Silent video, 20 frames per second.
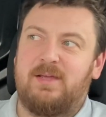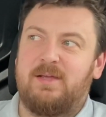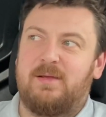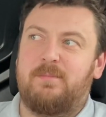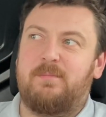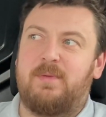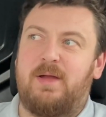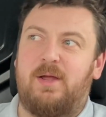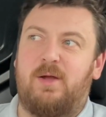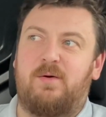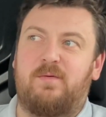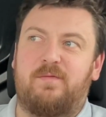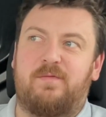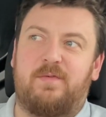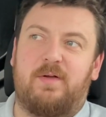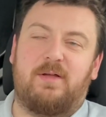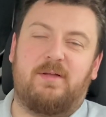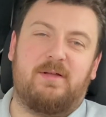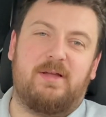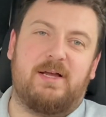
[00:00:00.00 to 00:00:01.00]
My own
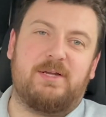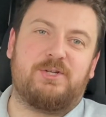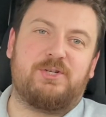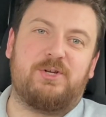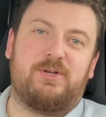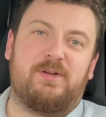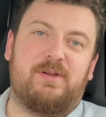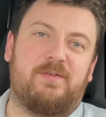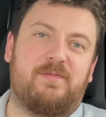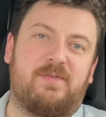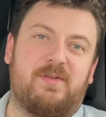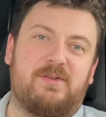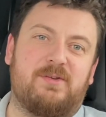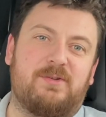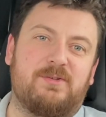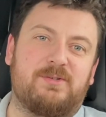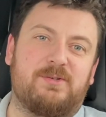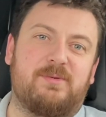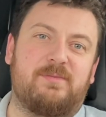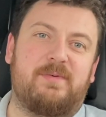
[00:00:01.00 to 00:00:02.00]
fault. I should have
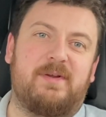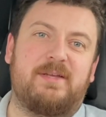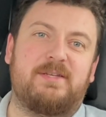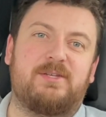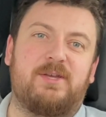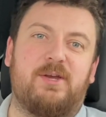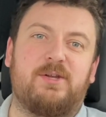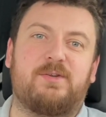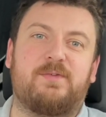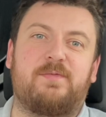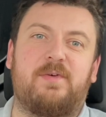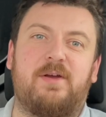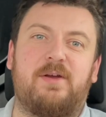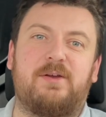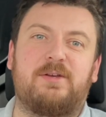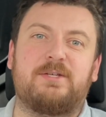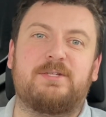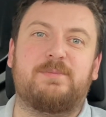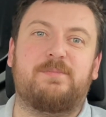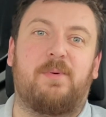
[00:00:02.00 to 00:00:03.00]
done some research
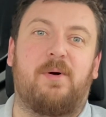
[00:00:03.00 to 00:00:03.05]
first,